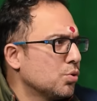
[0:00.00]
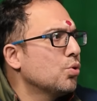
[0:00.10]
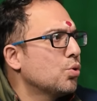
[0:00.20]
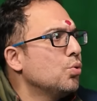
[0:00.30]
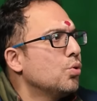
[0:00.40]

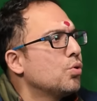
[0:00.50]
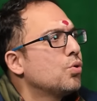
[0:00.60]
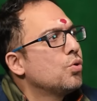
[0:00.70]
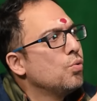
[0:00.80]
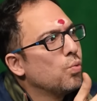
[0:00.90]
No,
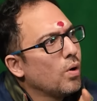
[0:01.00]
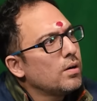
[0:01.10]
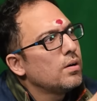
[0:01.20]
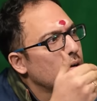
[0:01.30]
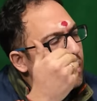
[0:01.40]
to
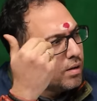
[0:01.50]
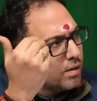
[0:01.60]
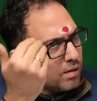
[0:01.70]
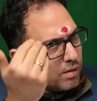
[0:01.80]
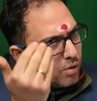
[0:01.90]
what
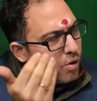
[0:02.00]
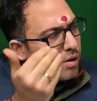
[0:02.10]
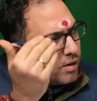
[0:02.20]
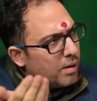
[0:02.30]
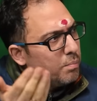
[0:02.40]

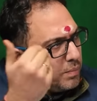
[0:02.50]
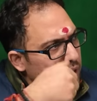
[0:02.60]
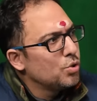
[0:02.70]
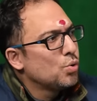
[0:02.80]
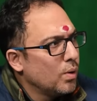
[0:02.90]
Lord Ram
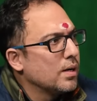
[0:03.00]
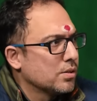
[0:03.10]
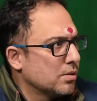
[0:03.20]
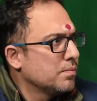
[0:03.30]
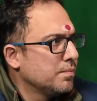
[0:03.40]
means to
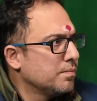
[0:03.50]
us.